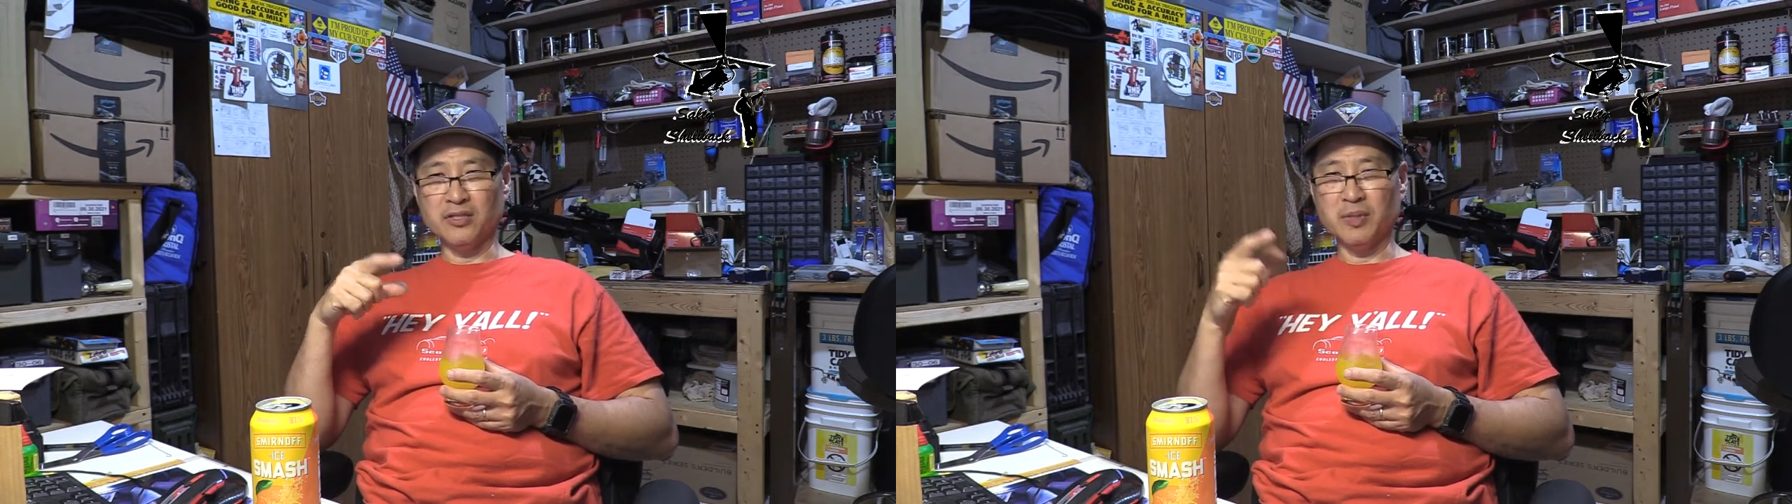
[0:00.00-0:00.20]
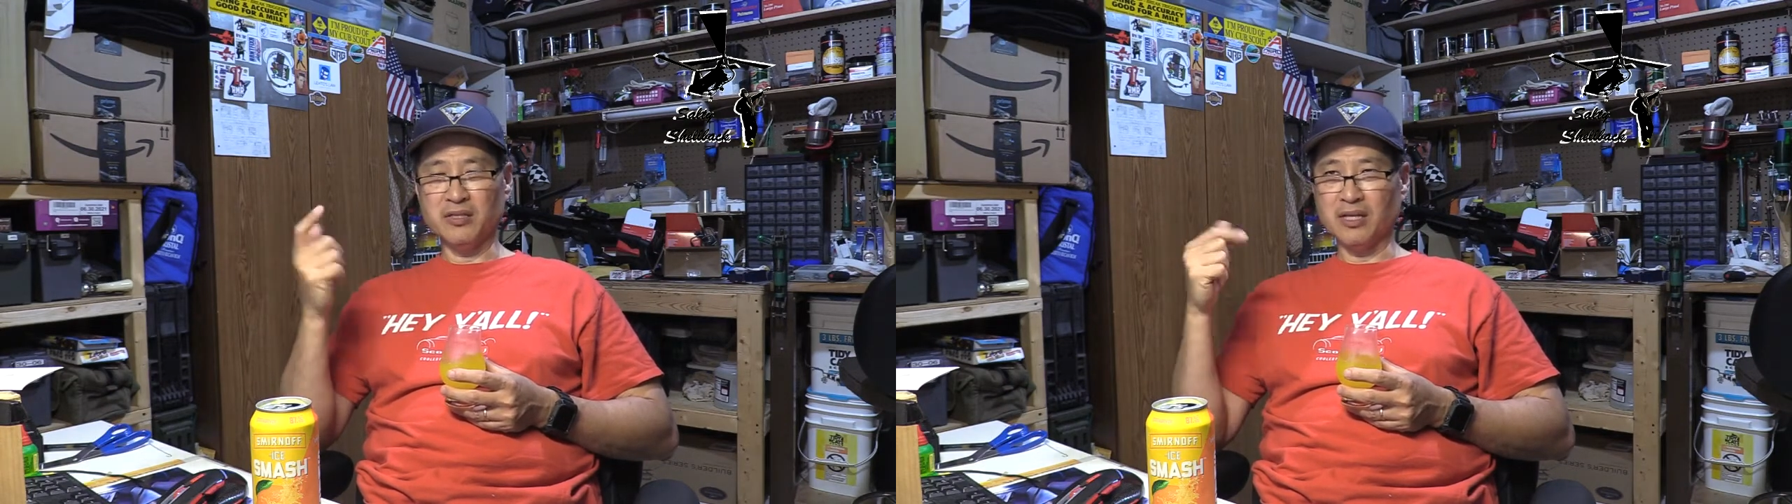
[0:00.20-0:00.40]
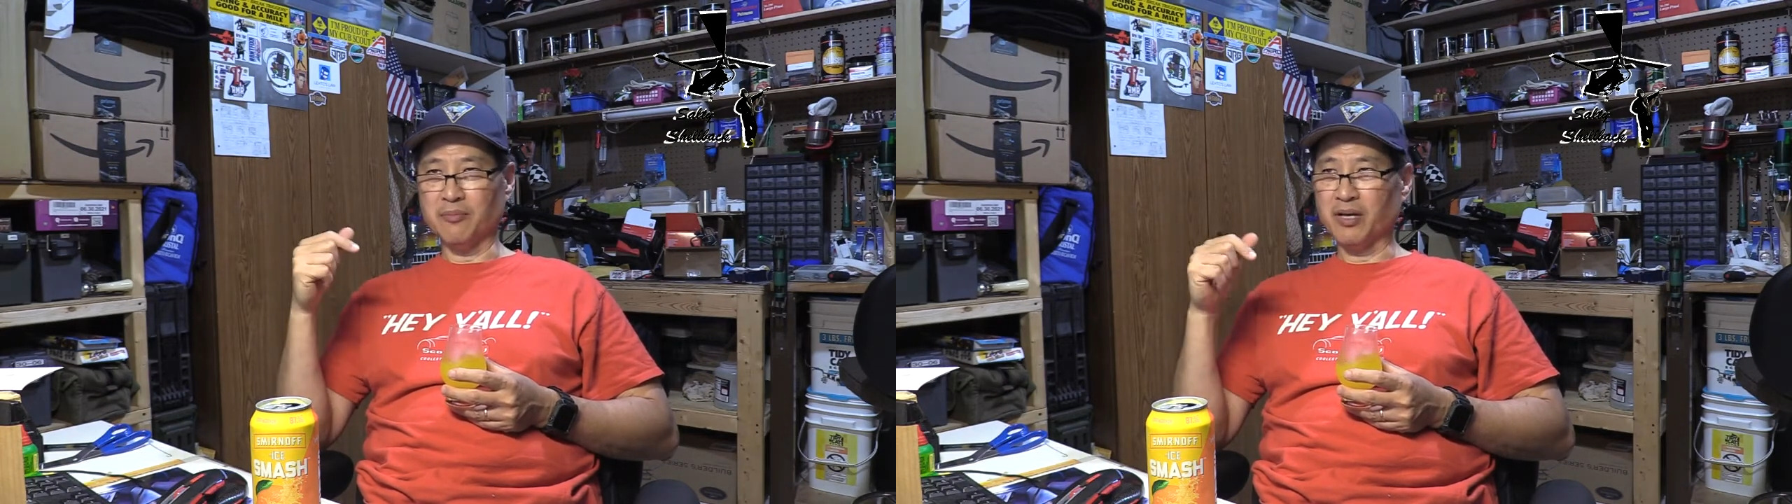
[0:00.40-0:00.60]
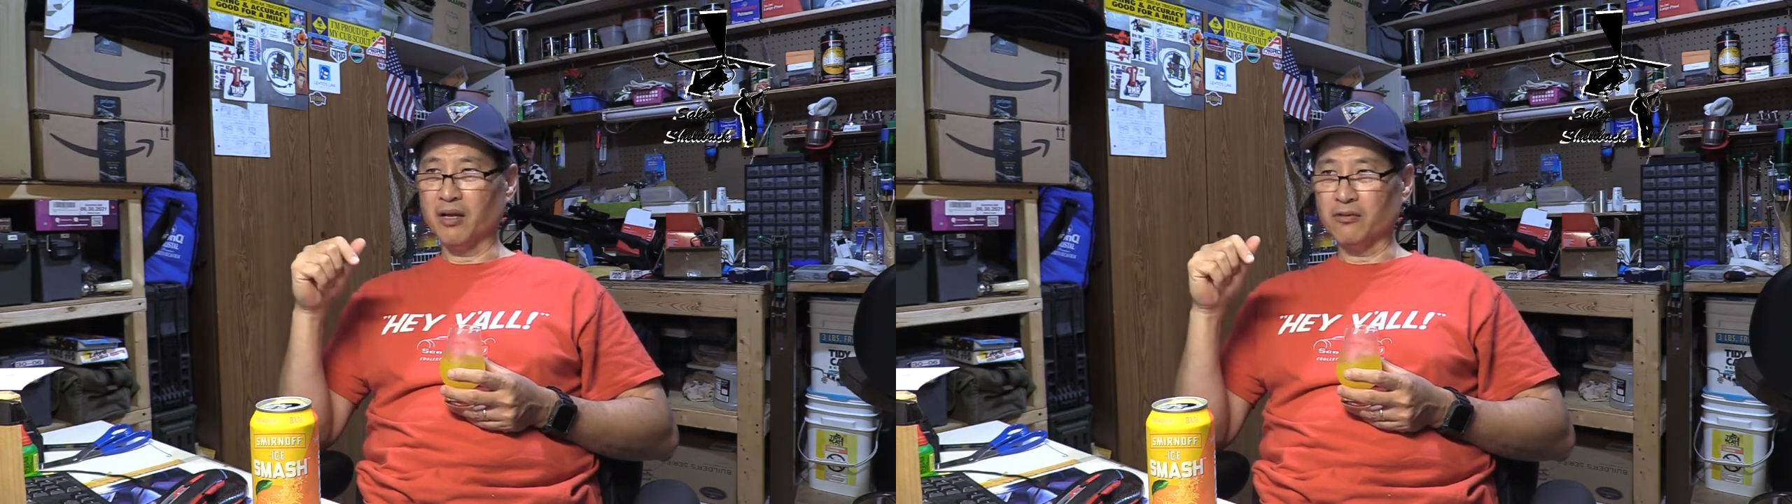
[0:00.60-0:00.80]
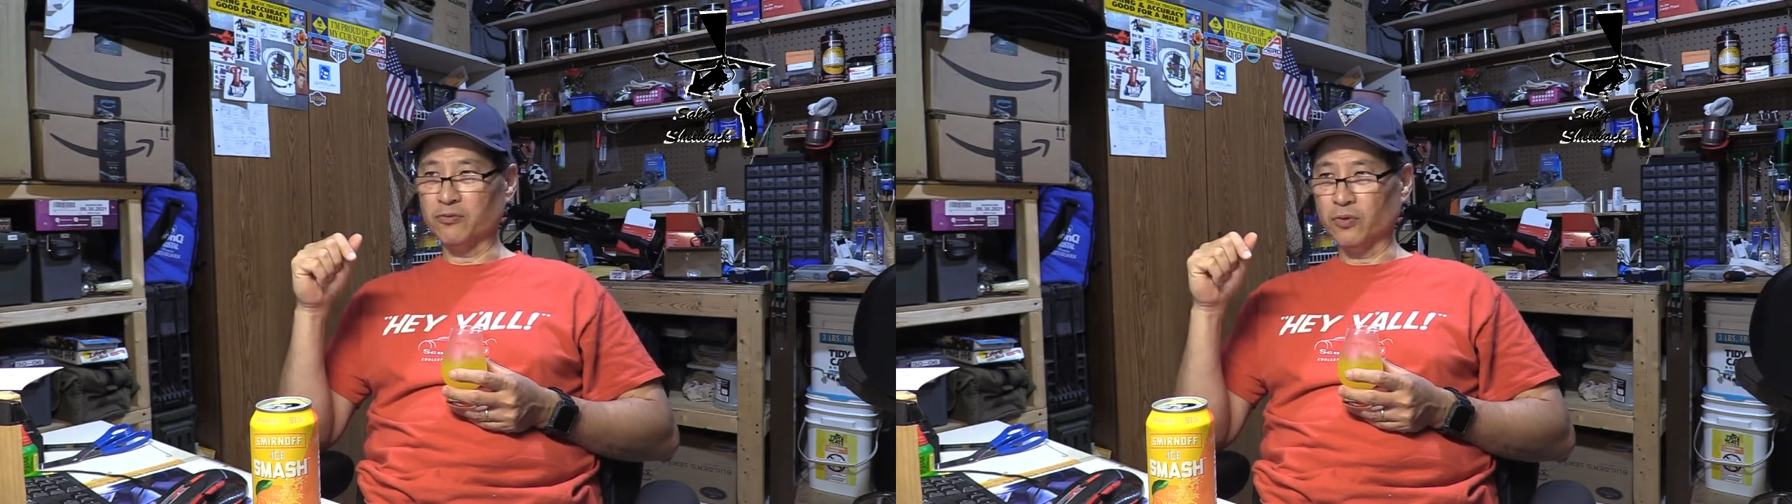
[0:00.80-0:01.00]
I spent time in
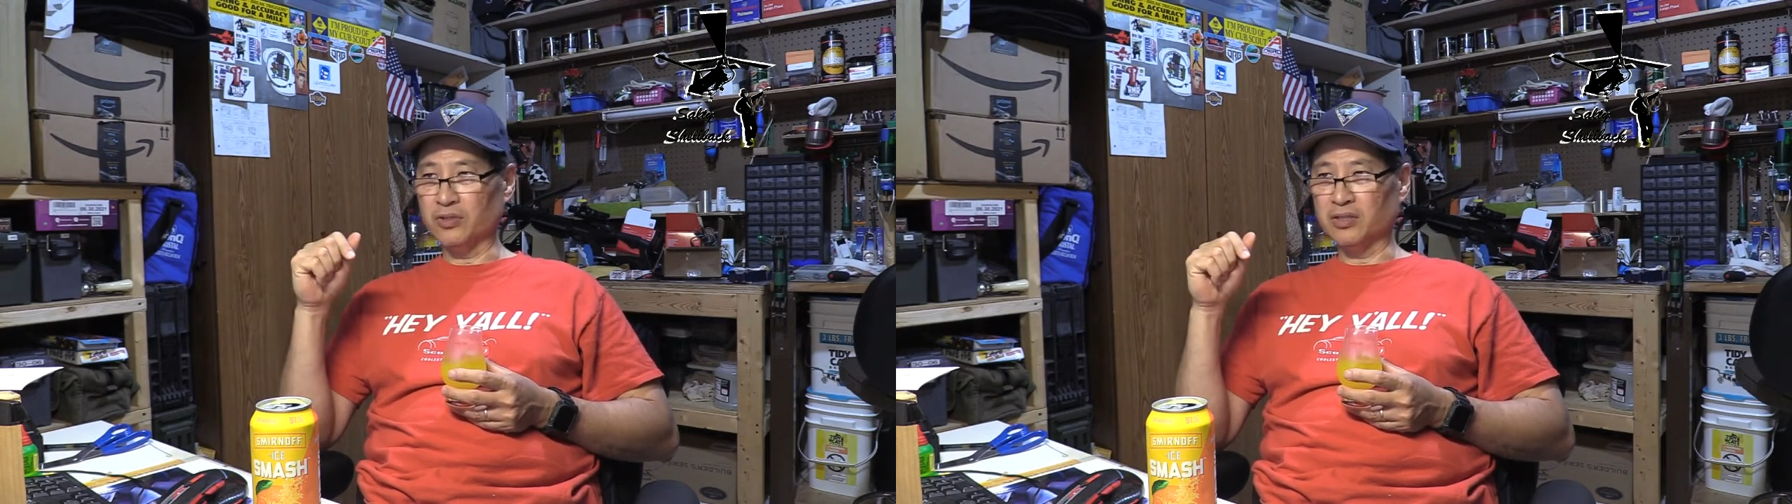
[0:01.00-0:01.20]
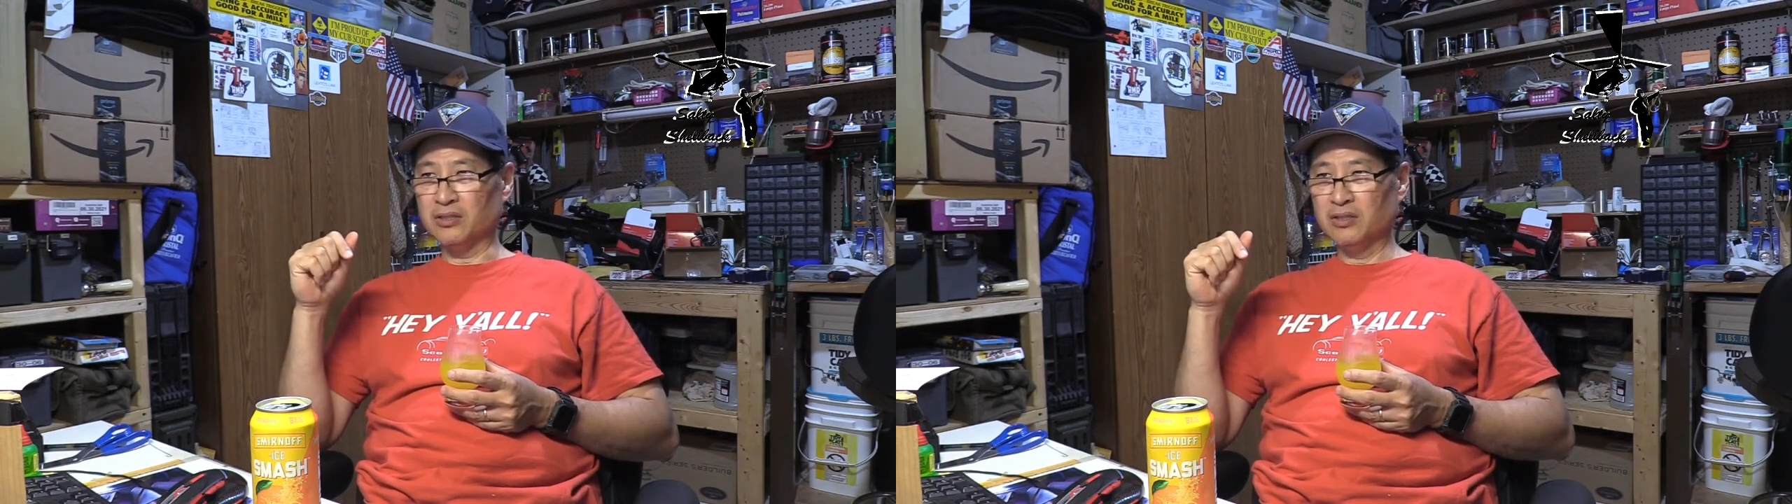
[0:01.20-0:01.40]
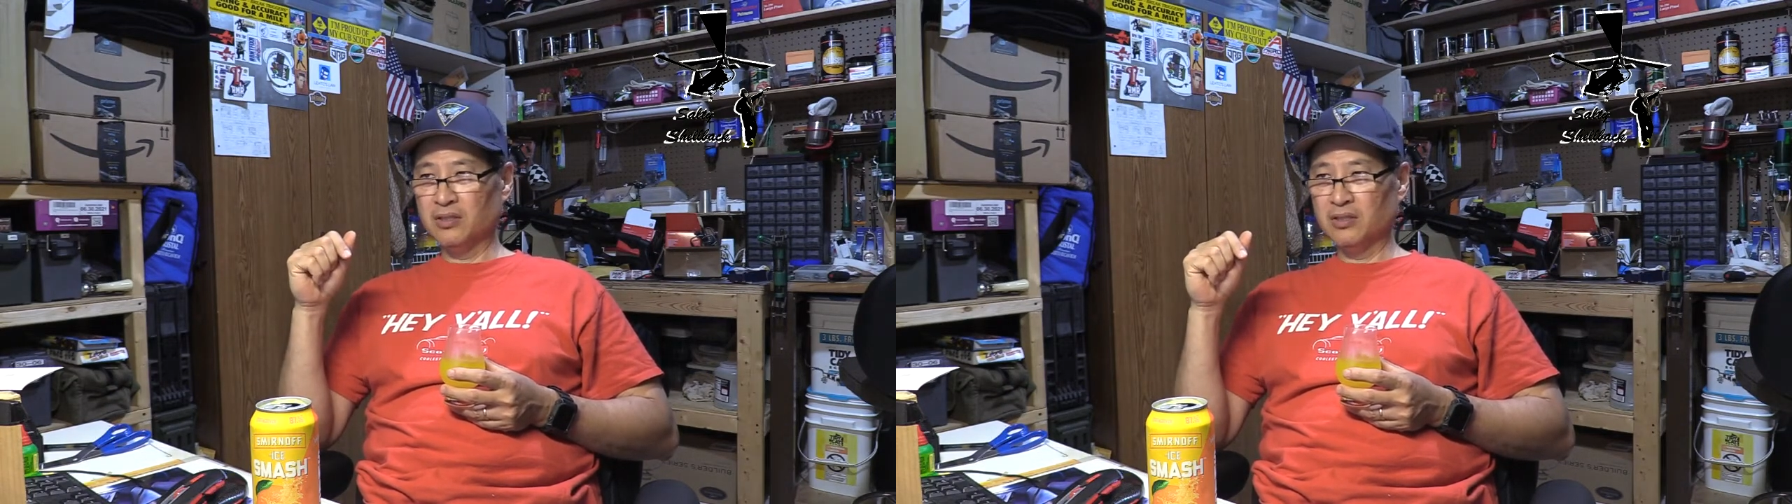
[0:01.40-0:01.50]
California,